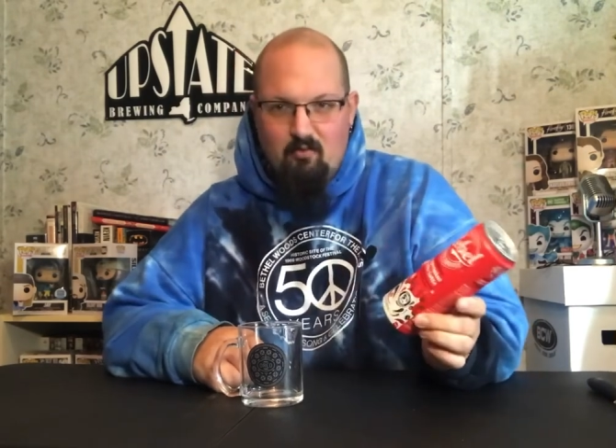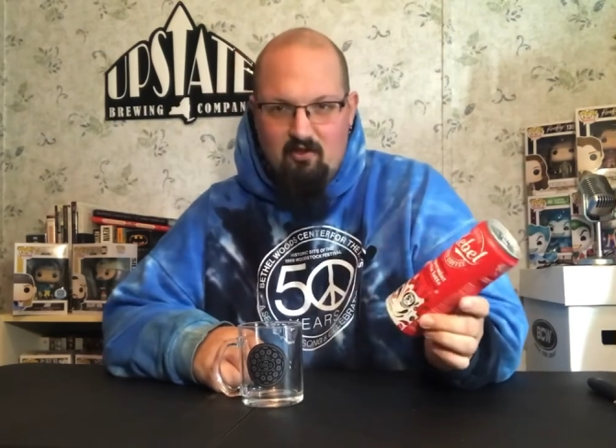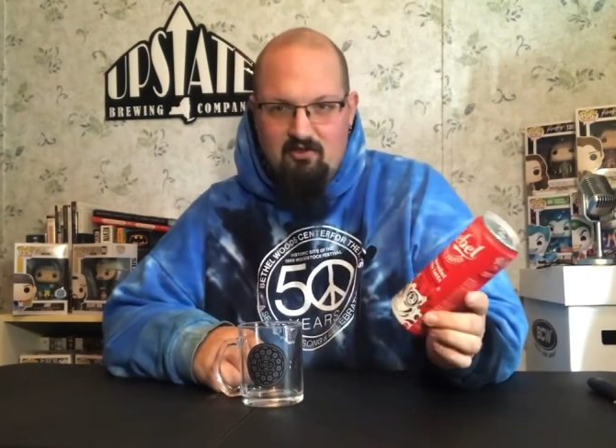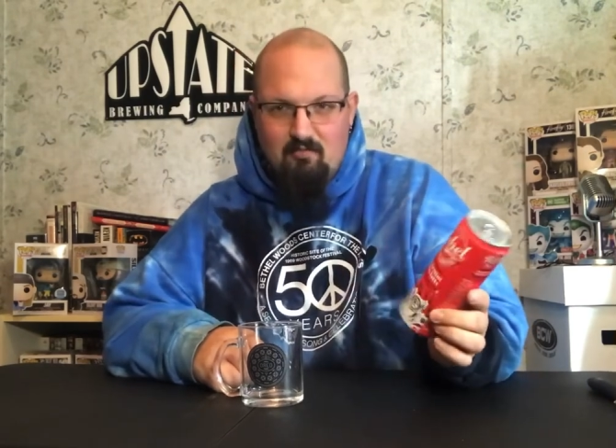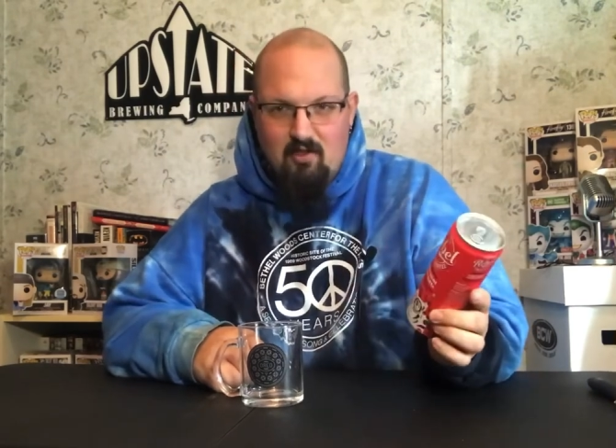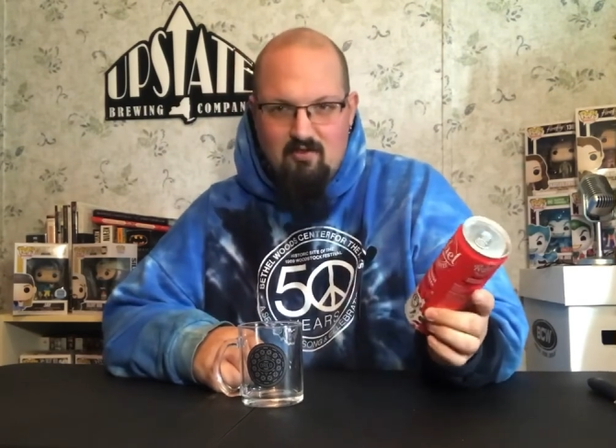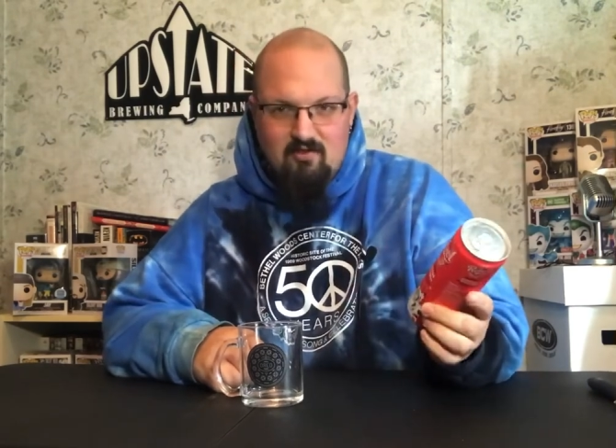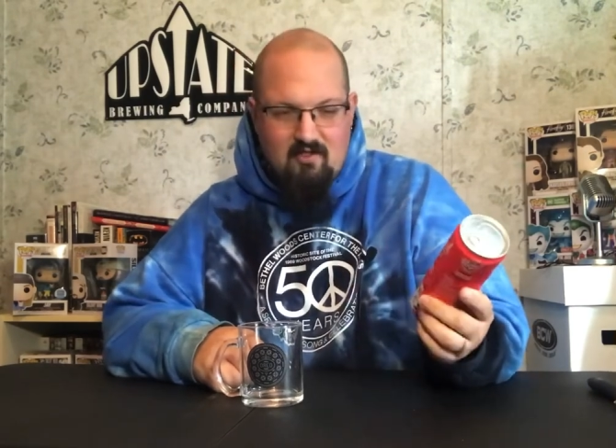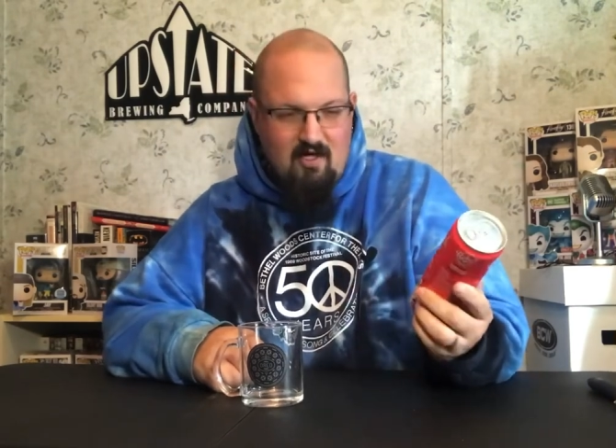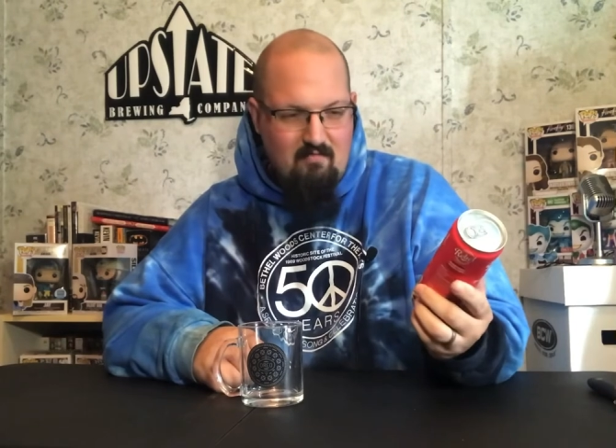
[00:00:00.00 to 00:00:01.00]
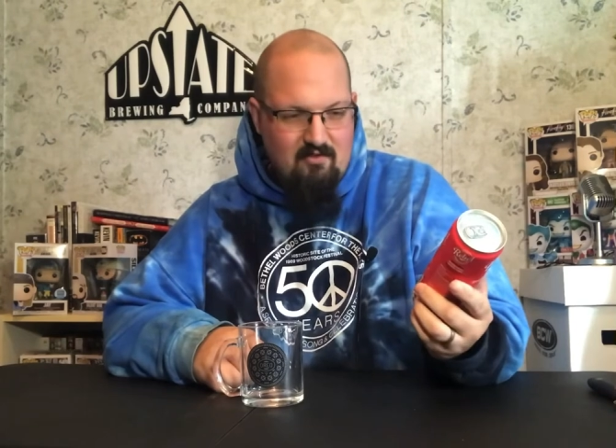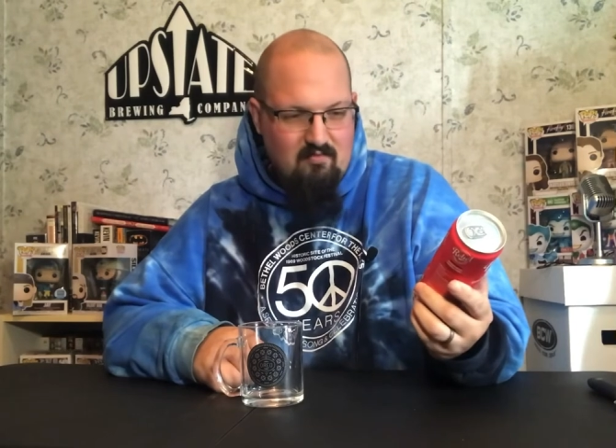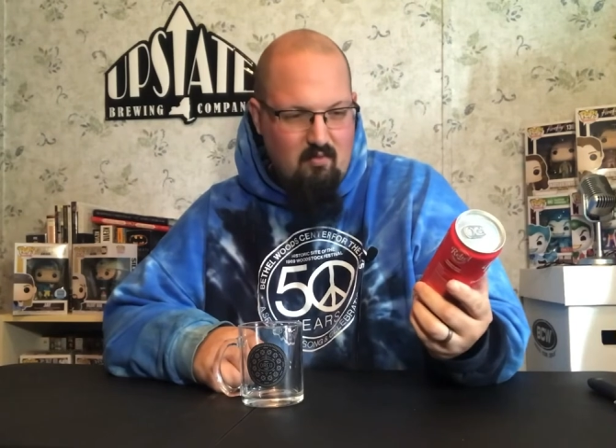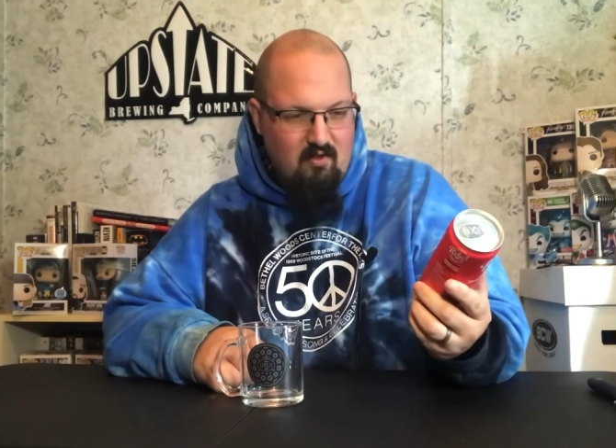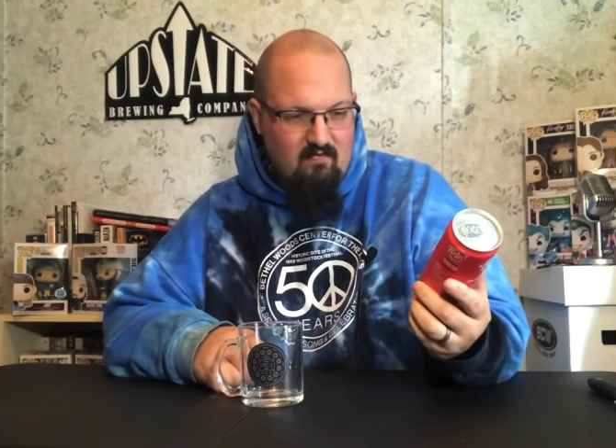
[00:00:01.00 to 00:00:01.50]
winter months, I'm much
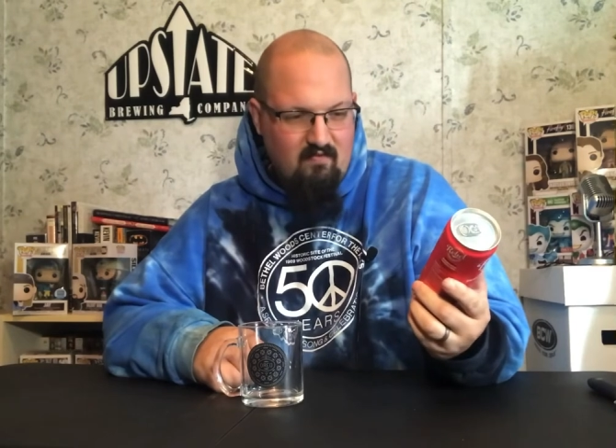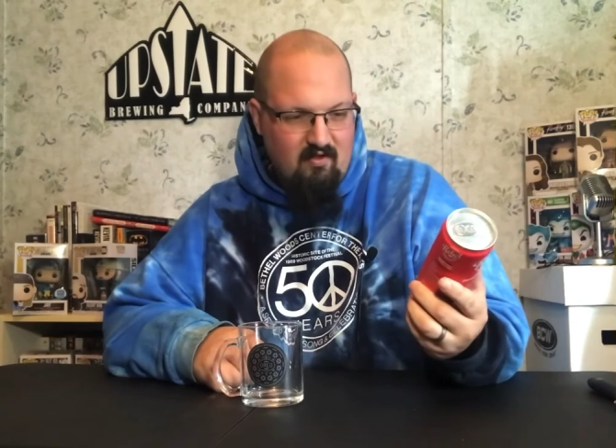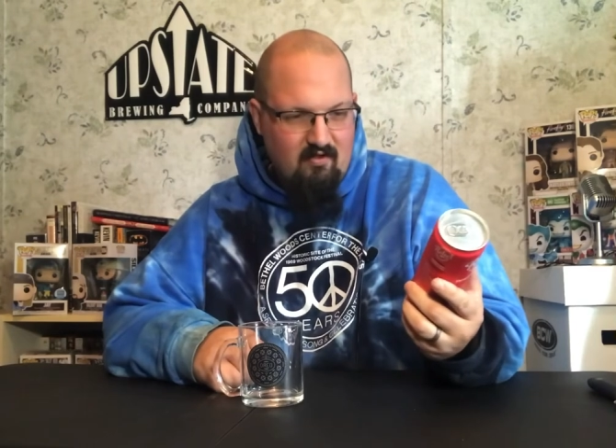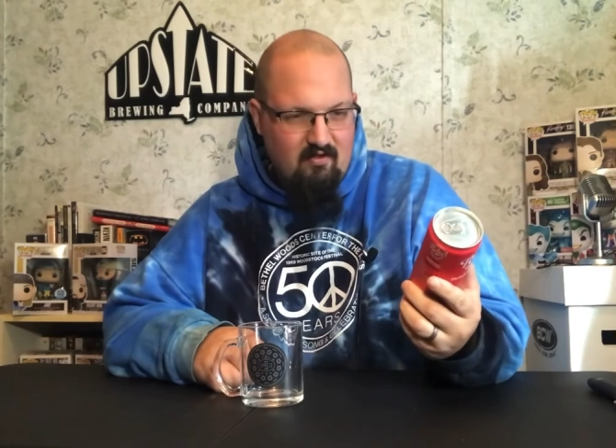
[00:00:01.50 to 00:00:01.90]
more of a...